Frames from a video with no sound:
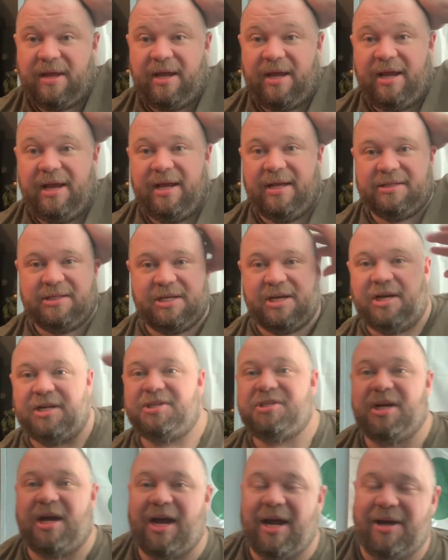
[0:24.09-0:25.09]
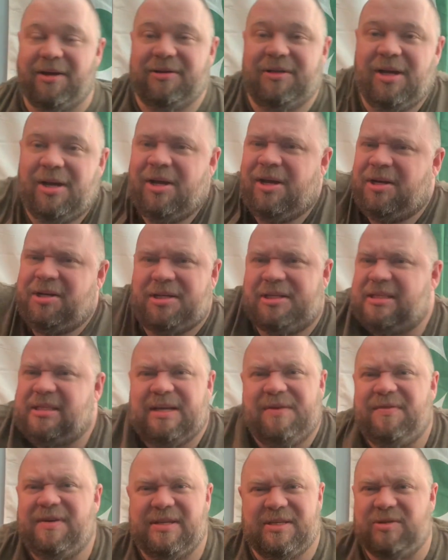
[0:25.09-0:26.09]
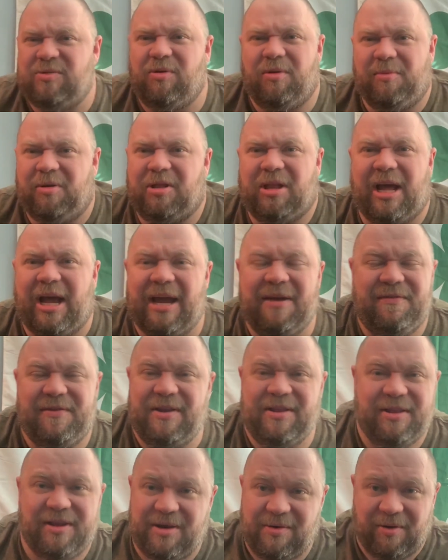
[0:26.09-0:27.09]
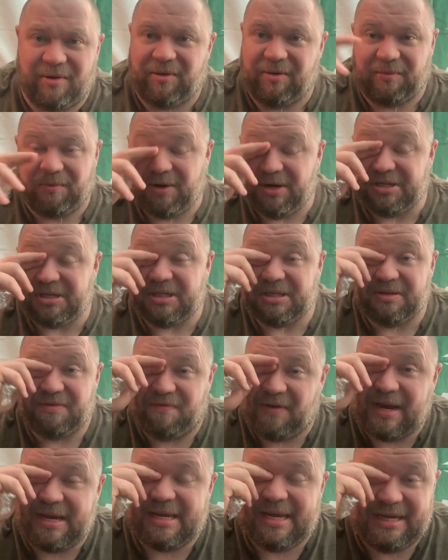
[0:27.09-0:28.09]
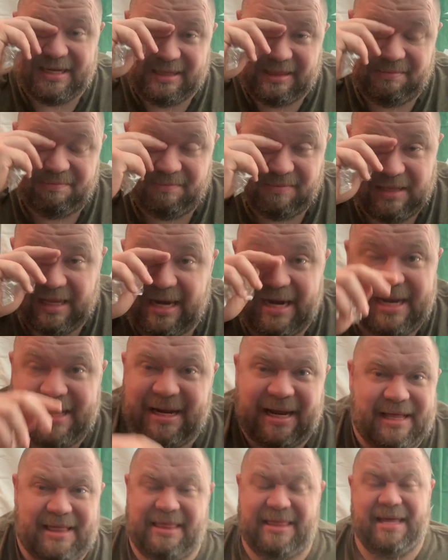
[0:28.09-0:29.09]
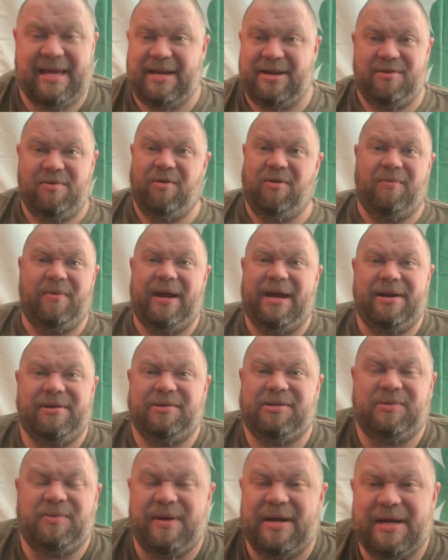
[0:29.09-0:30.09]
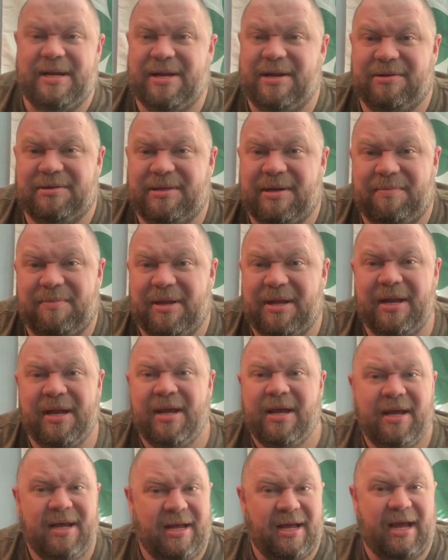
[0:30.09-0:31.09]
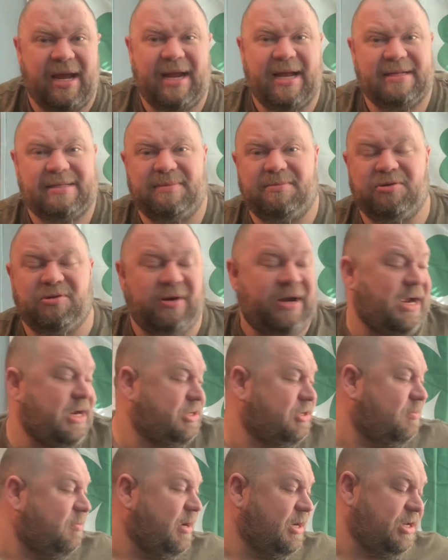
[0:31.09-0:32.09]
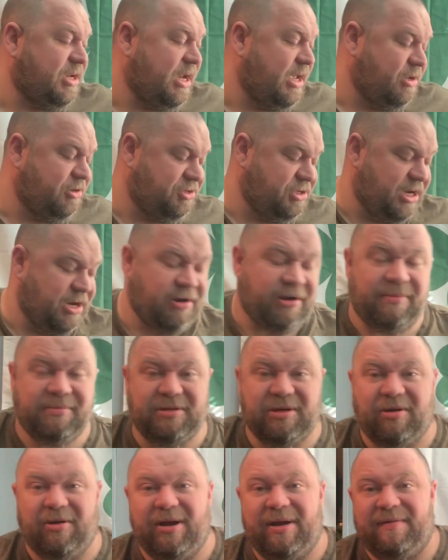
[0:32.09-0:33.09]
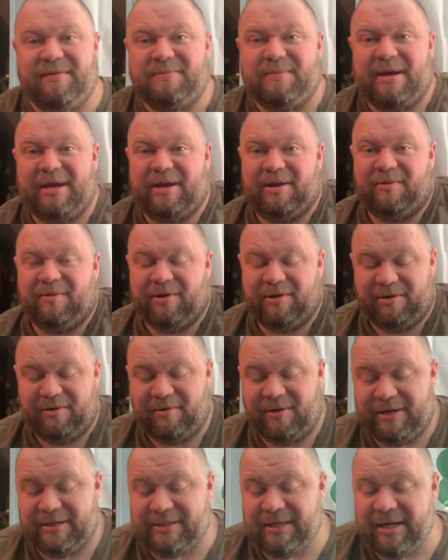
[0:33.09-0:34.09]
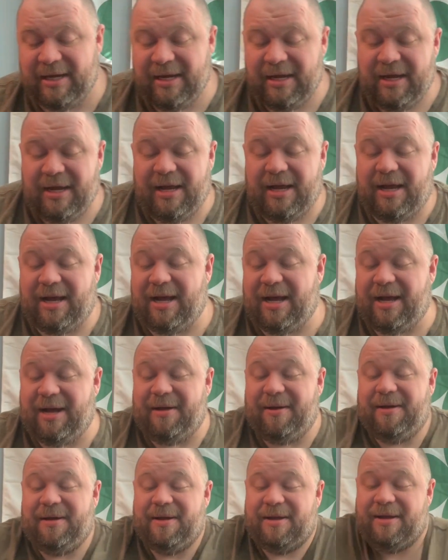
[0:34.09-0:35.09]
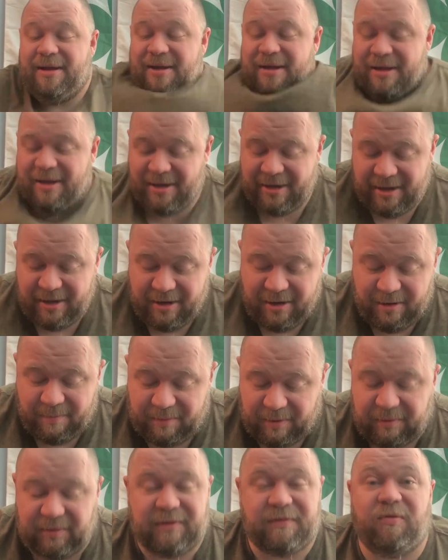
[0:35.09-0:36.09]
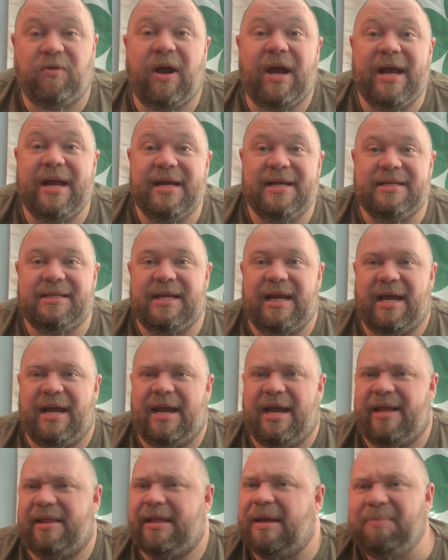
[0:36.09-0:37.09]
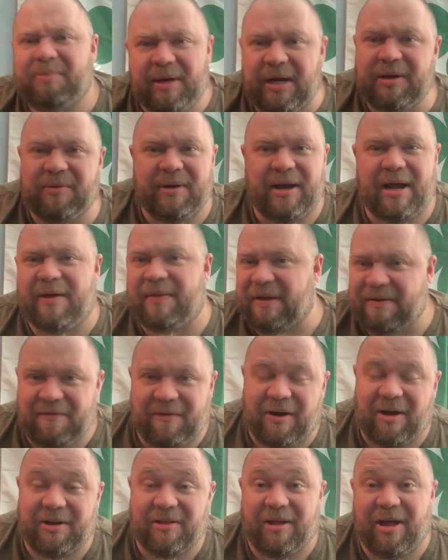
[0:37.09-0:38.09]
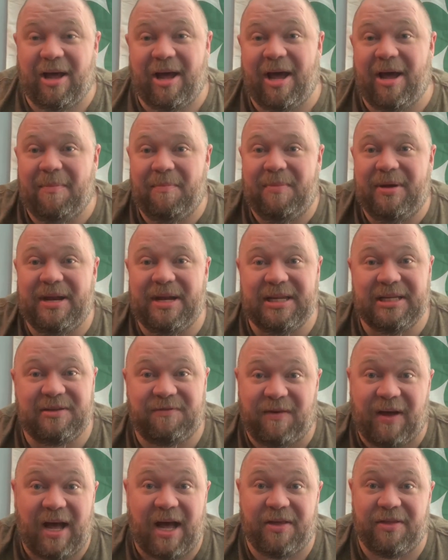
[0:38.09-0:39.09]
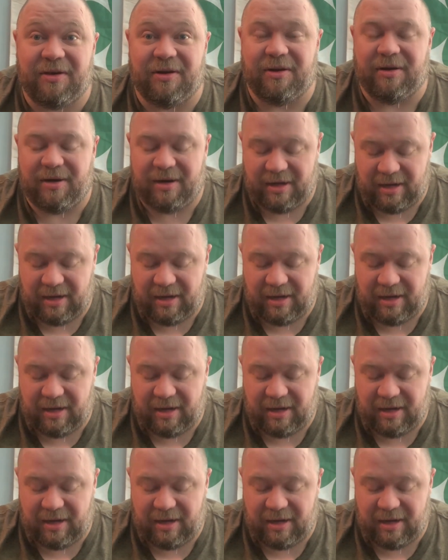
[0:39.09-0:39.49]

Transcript: is a young child, just living his normal life in the northern reaches of Viking land, I think Norway or Sweden or something. I had some trash on my chair. I'm sorry. It was making a lot of noise. But was raised, and they played around. They fought a lot. But his father,